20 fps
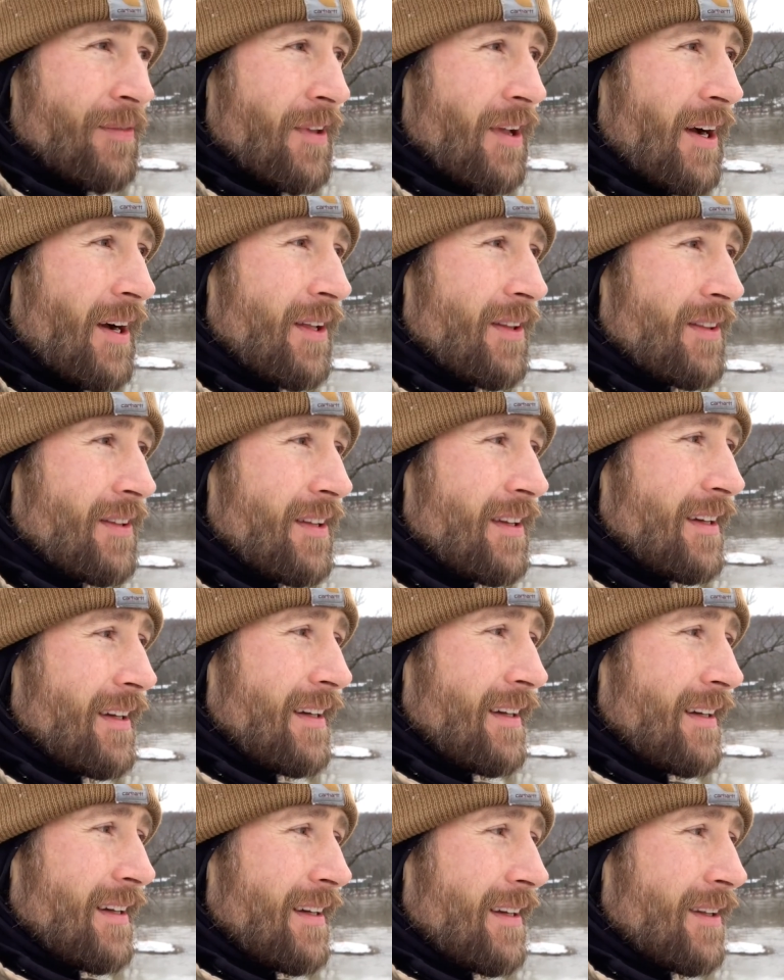Now,
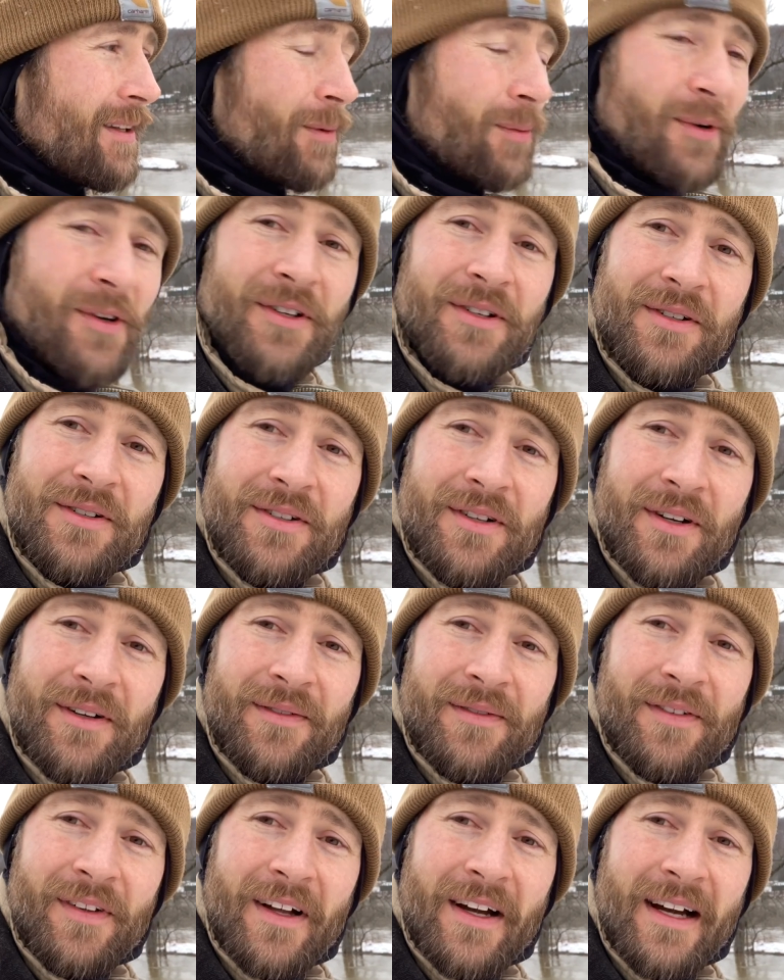the winter
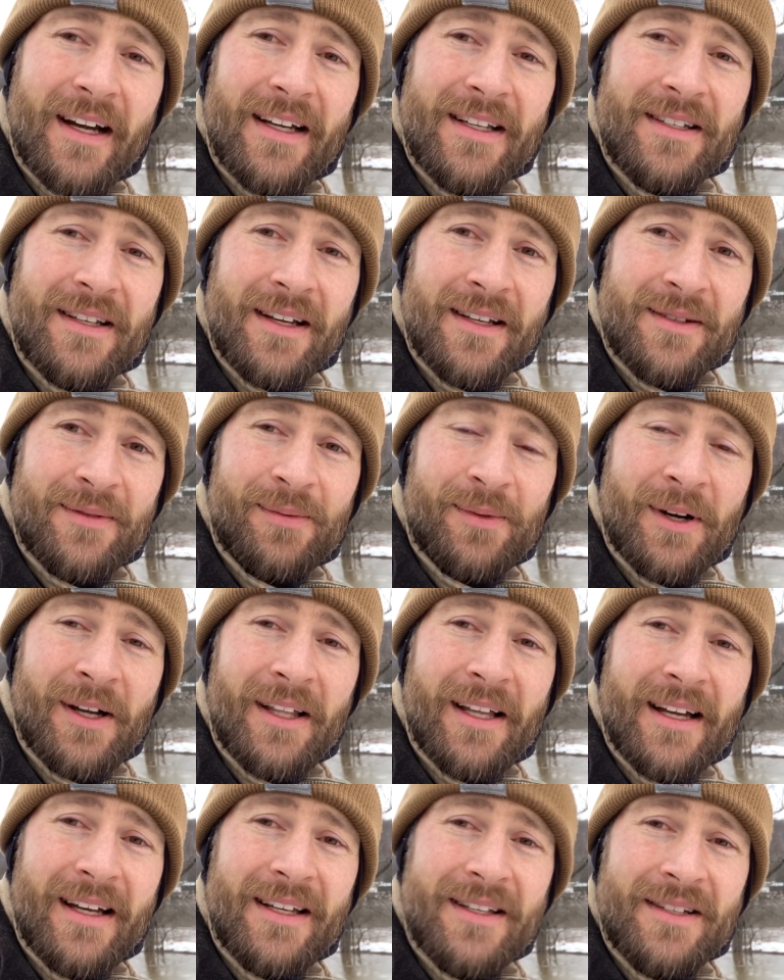stoneflies, as
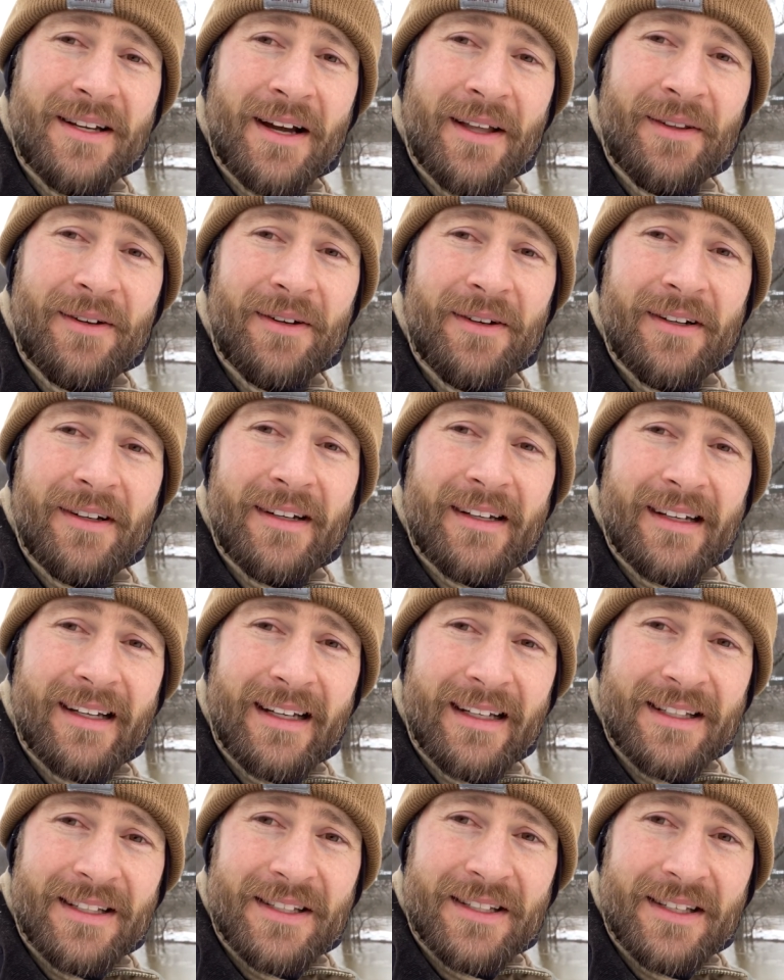well as other
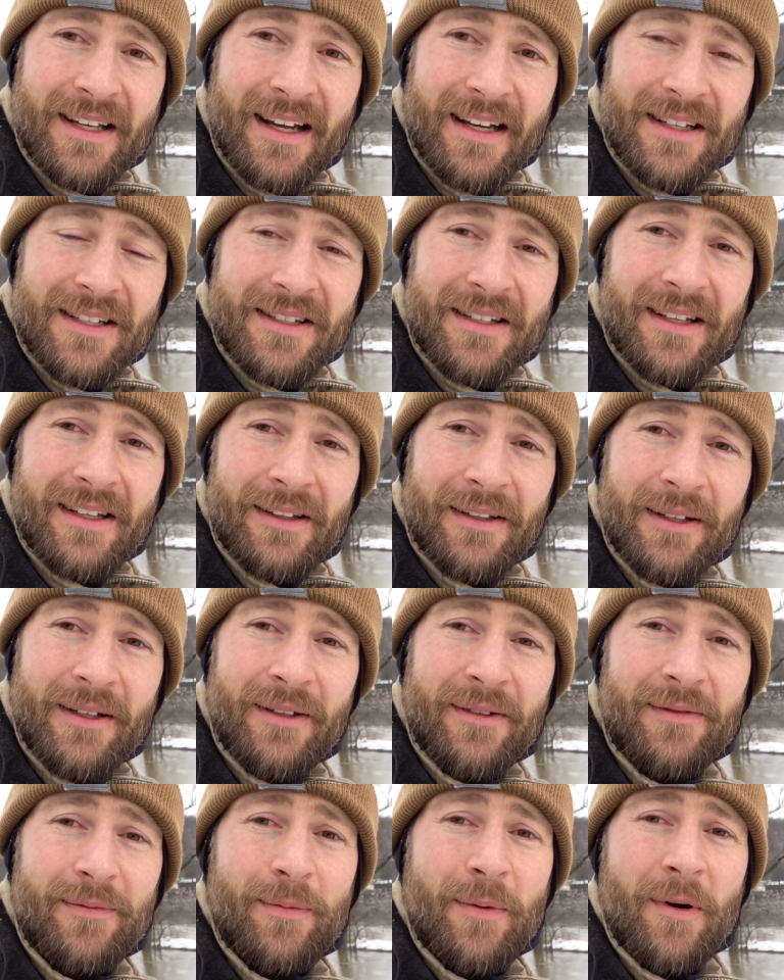insects that
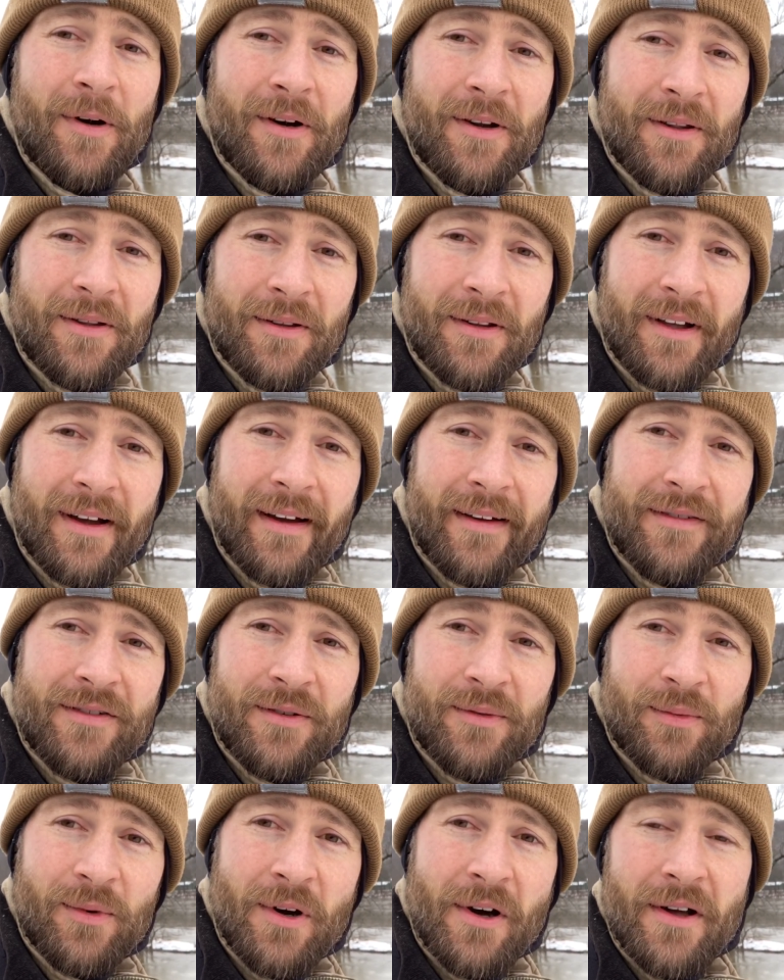live part of their lives
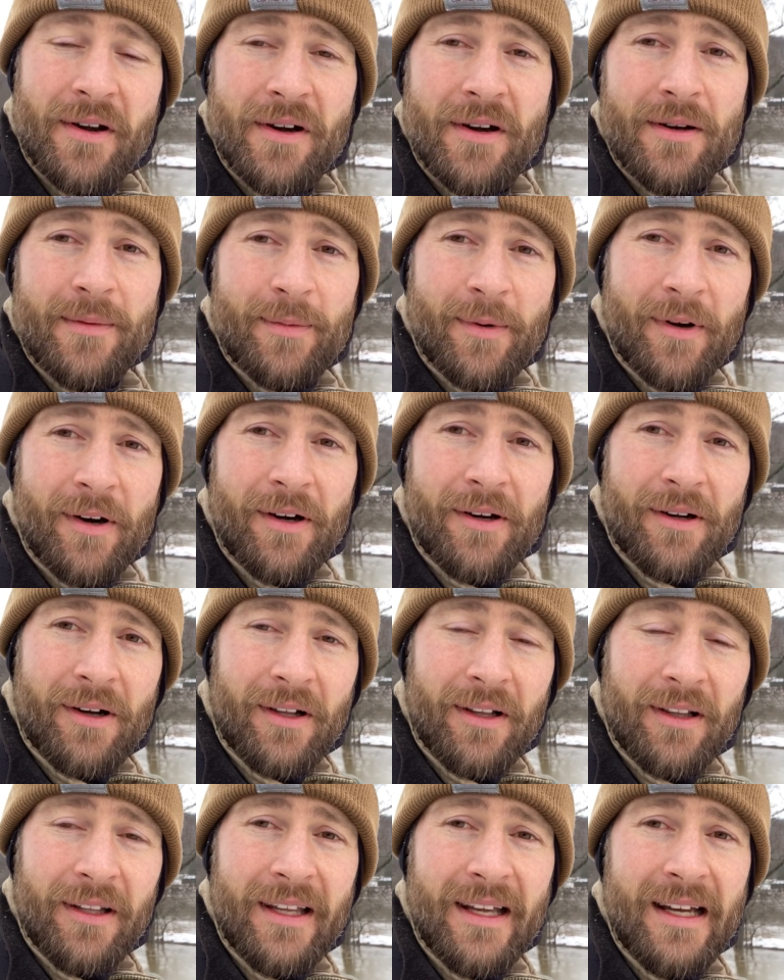in water, part
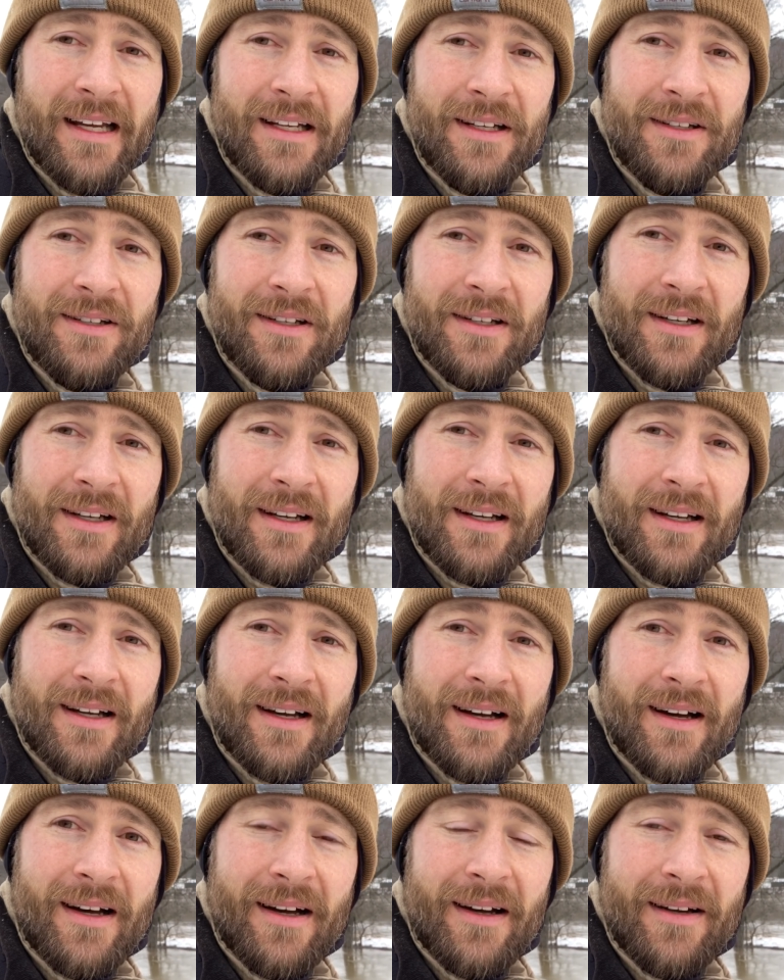on
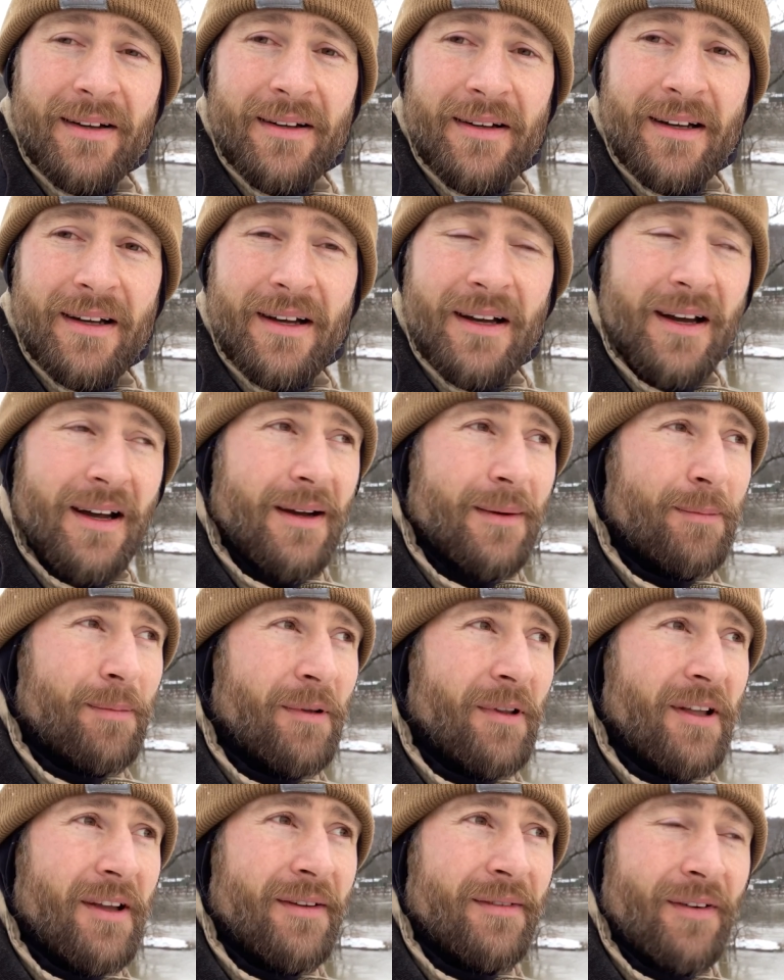land,
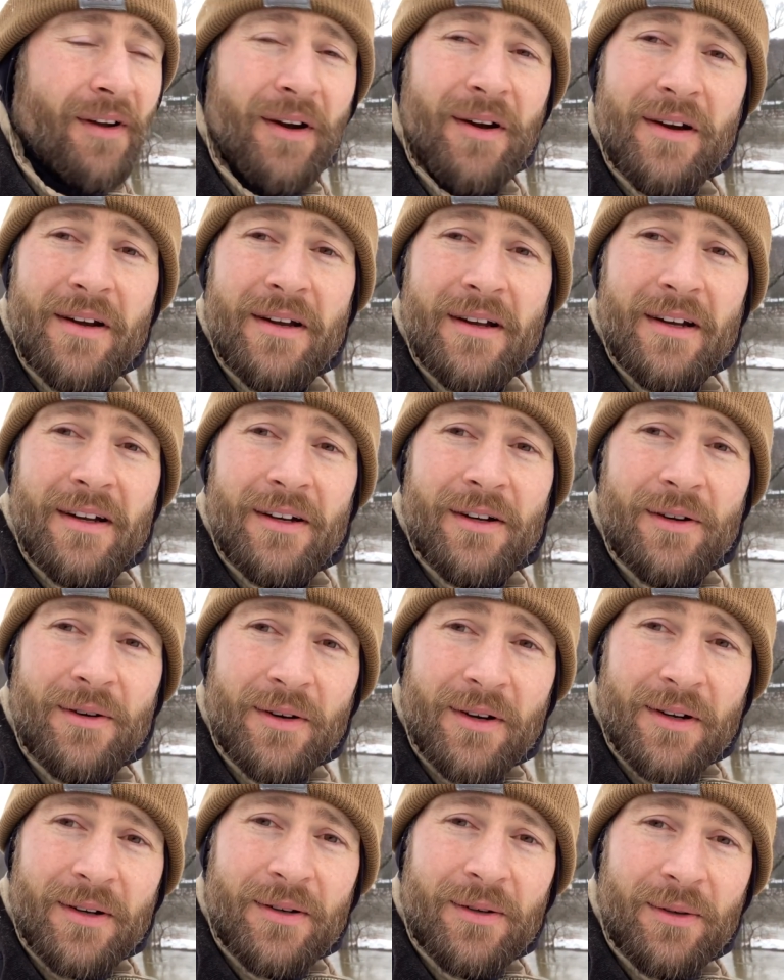play a very
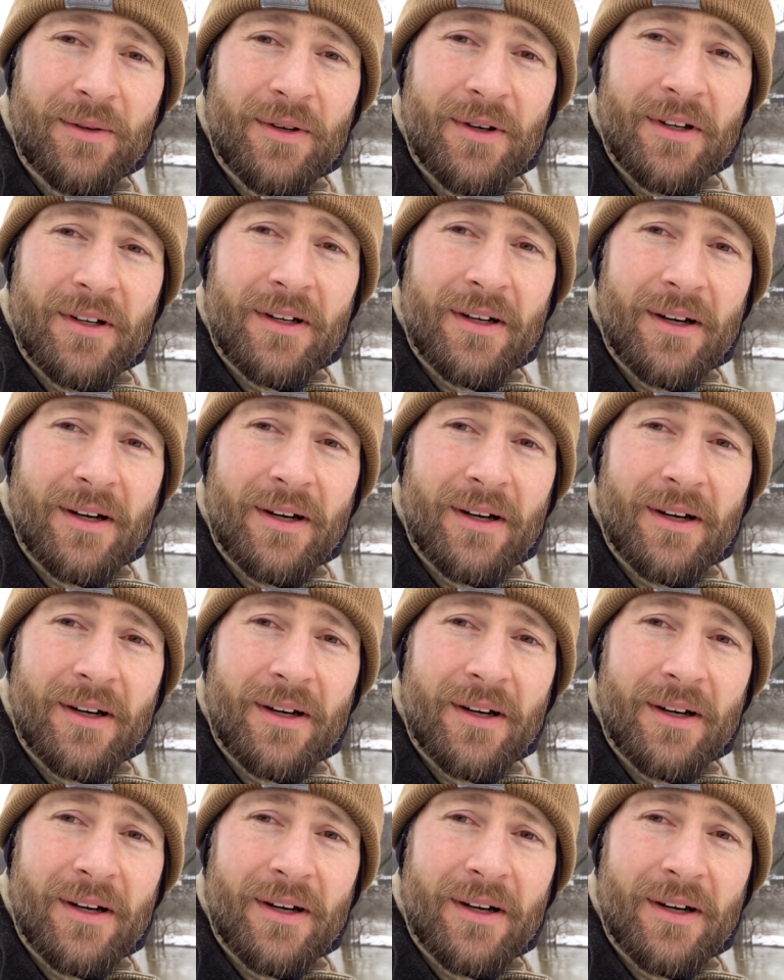critical